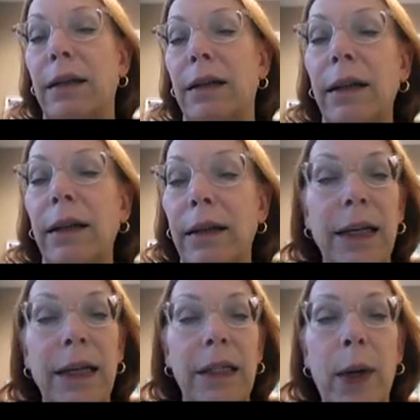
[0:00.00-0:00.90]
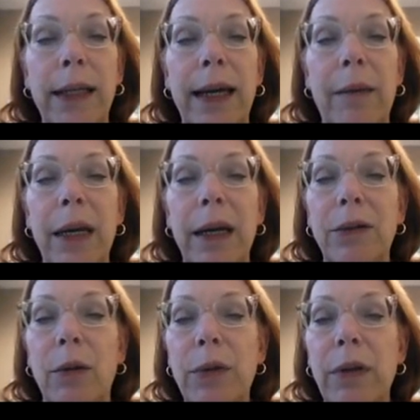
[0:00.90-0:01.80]
I just did this quickly. I mean, in
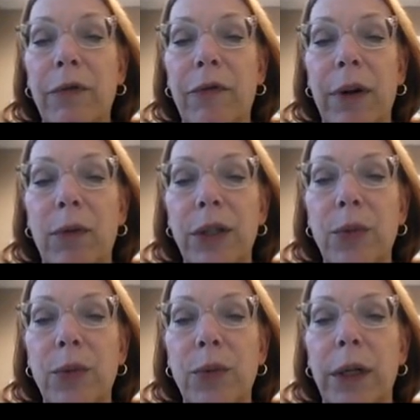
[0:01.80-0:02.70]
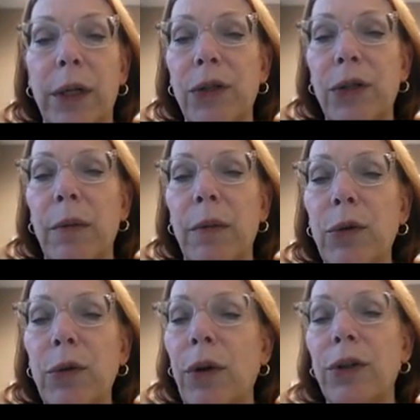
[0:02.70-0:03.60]
terms of what's what, because there's some new
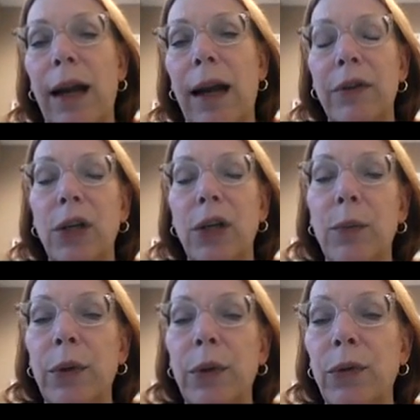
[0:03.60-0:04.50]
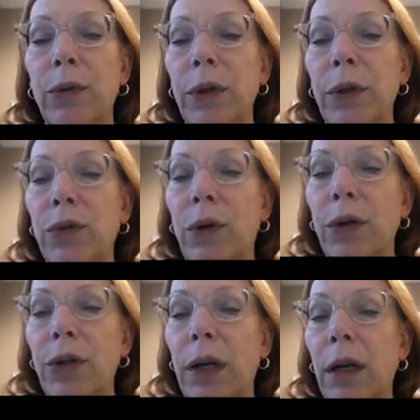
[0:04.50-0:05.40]
construction in. Obviously, with new construction
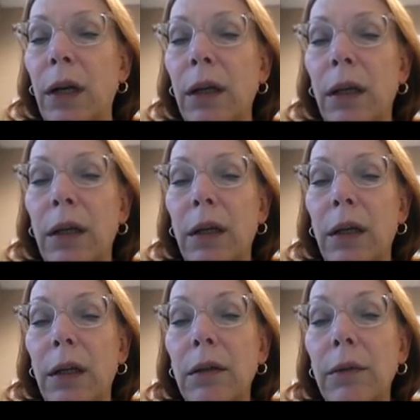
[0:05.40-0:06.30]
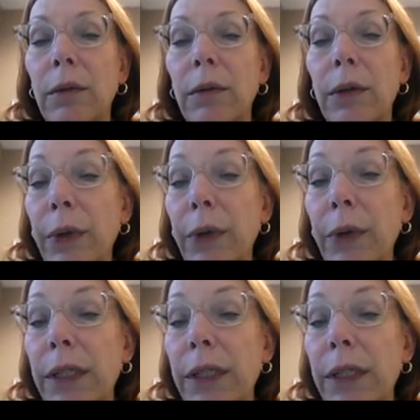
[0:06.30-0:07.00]
in with a resale.